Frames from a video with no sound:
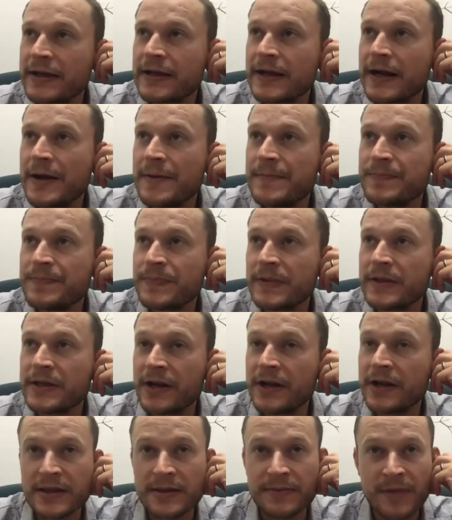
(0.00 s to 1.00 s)
um, you know, at
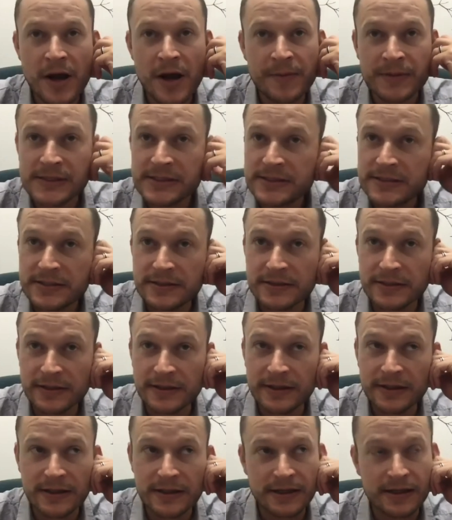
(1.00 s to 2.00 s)
the moment,
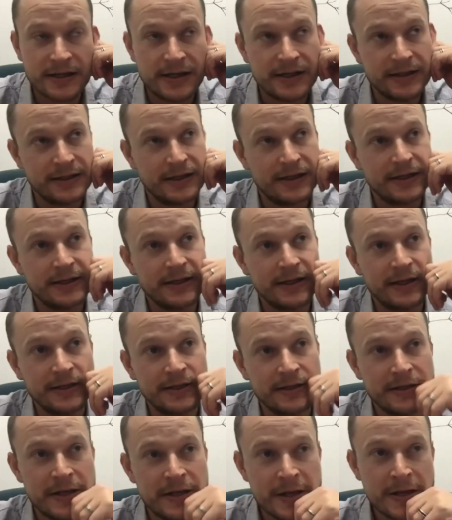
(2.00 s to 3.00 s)
I, I,
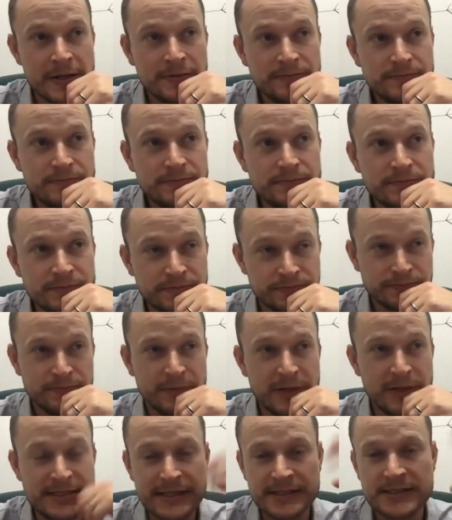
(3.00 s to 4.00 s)
it's
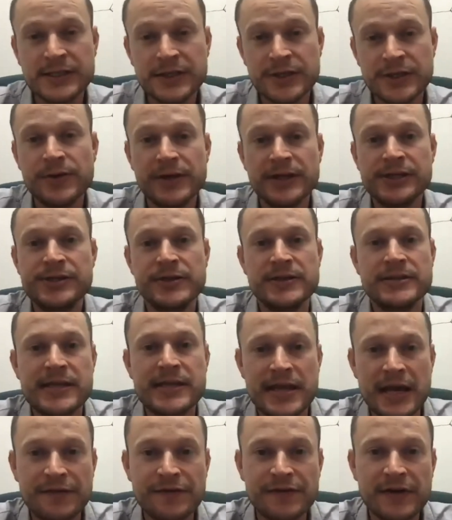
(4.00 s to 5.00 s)
such a new issue in South
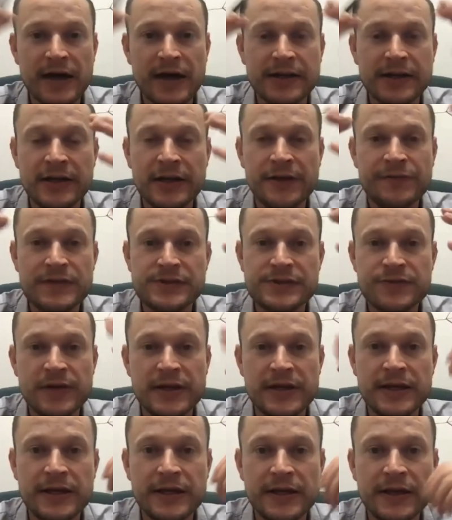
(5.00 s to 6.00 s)
Africa. I don't know if it's
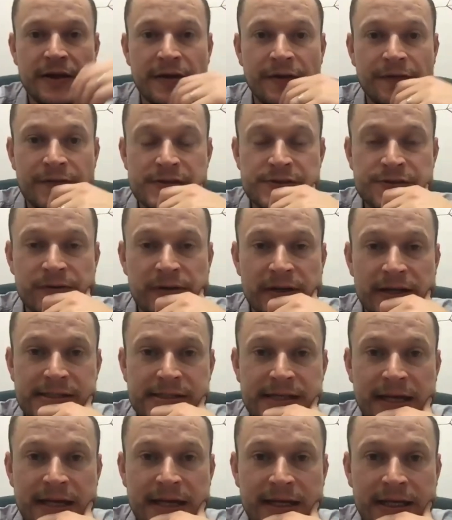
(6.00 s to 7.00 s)
really if it's really
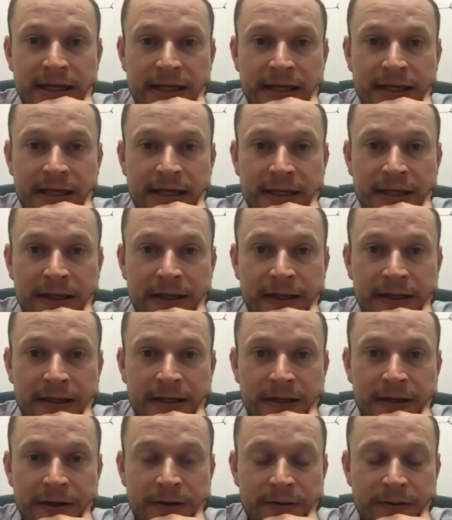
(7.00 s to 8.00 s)
taking you
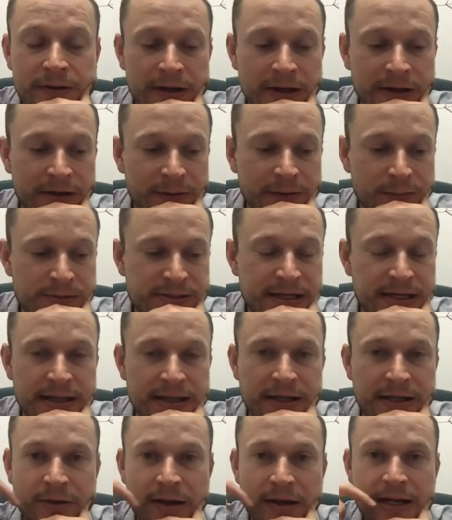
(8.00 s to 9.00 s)
know uh, or it's getting the
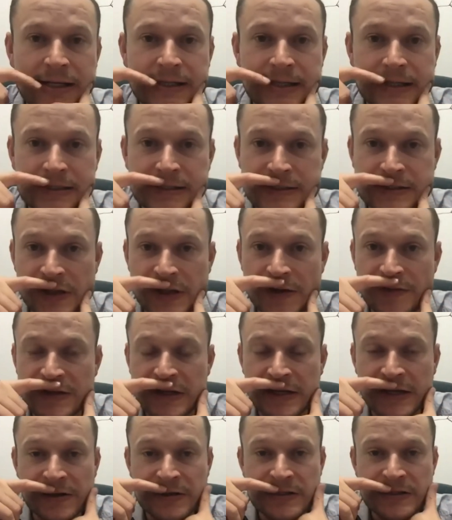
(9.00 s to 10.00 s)
credit it deserves. I
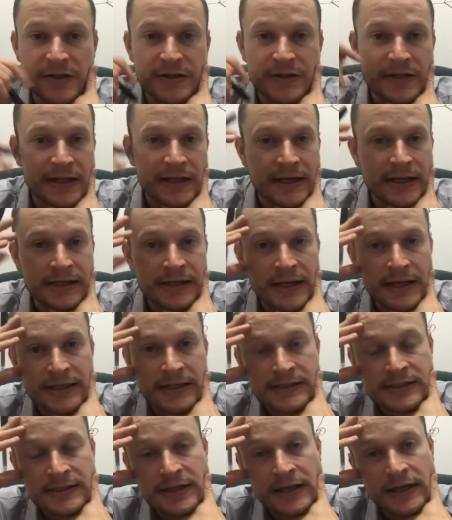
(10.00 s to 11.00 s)
know certainly in, in,
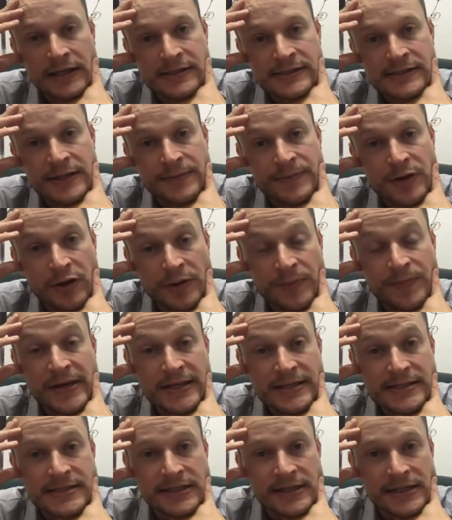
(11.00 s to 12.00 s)
in, some European
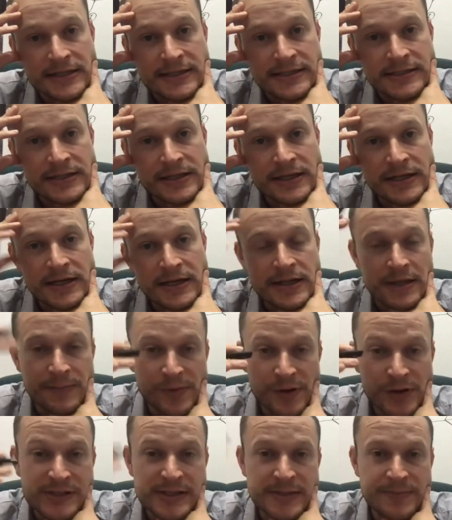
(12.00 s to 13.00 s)
cities, the
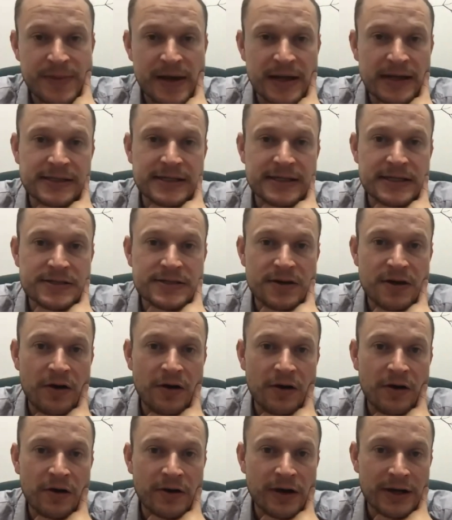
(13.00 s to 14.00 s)
municipalities
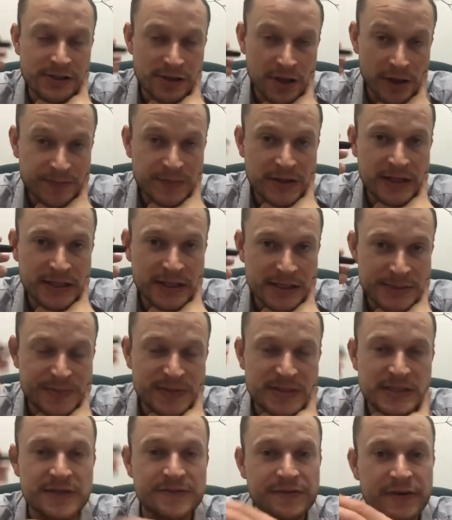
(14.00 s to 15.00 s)
are adopting
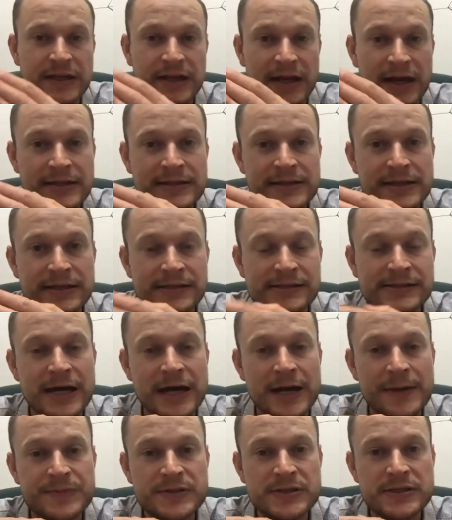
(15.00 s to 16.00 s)
specific lighting
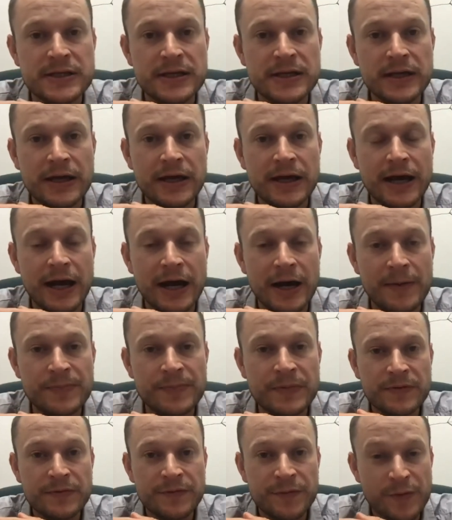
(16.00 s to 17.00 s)
types um,
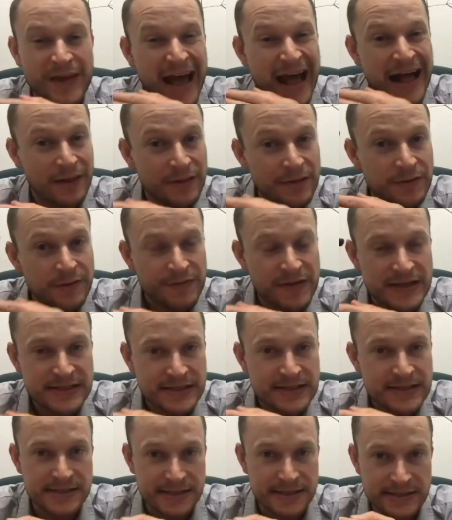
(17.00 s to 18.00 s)
the health of their
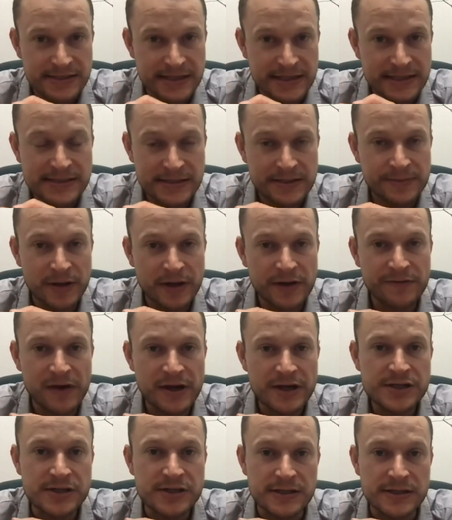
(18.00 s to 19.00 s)
citizens. That's the
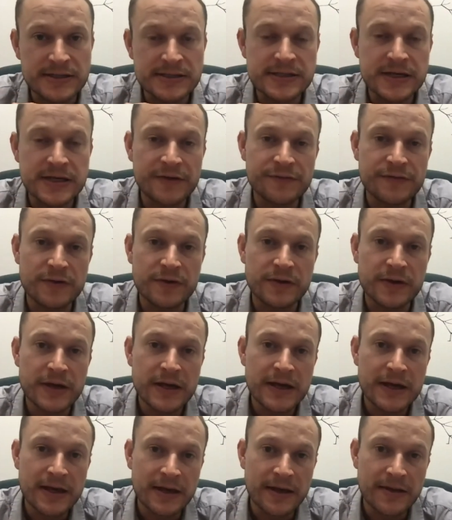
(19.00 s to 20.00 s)
motivation. And so if you
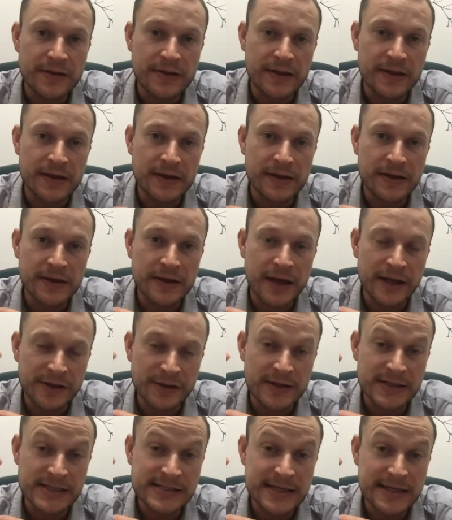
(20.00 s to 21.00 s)
uh, the and you can
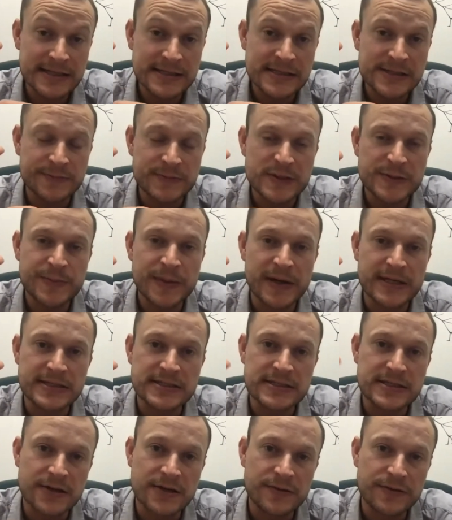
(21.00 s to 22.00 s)
see this from space.
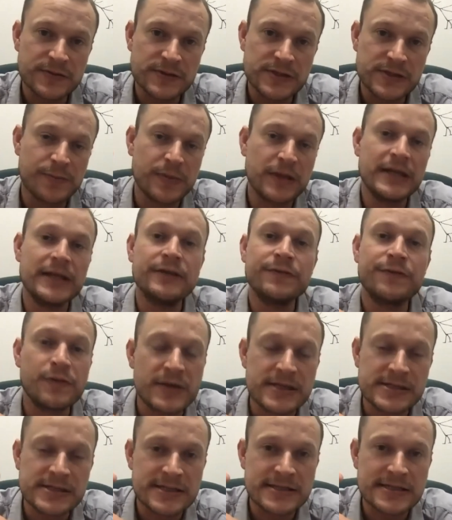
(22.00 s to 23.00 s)
So so Berlin, for
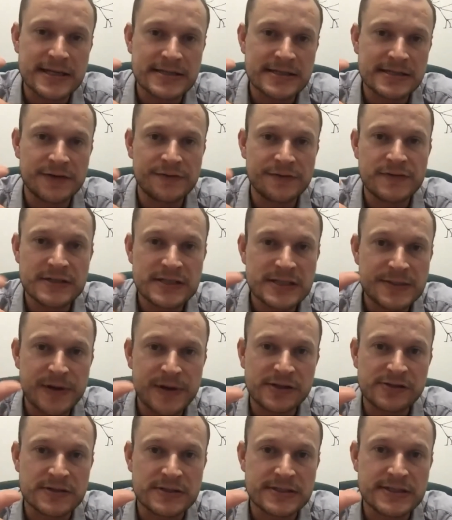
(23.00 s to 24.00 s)
instance, has a different
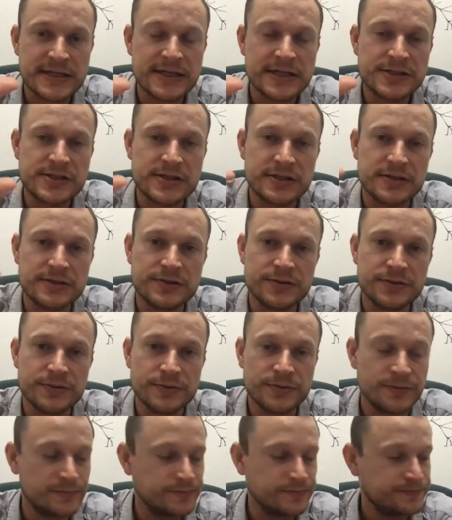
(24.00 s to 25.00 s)
spectral signature to
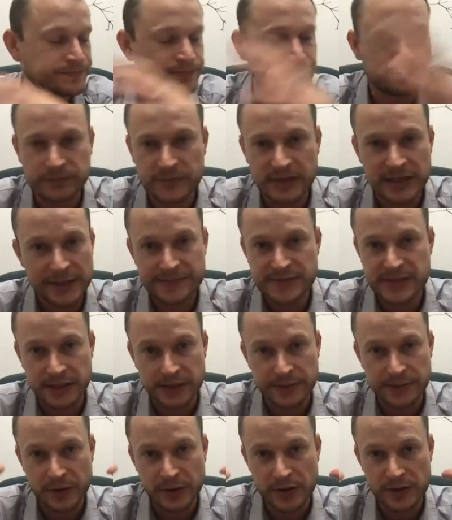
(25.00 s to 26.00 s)
Leipzig
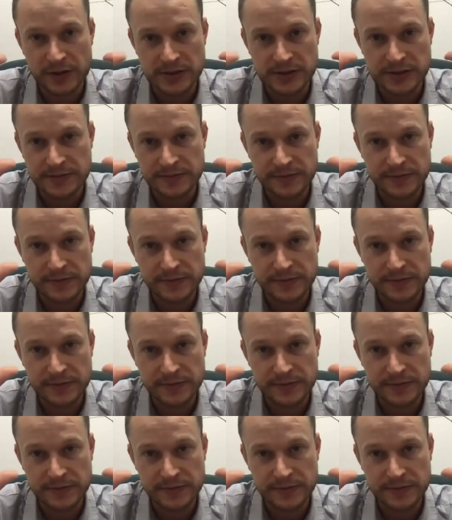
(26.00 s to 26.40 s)
because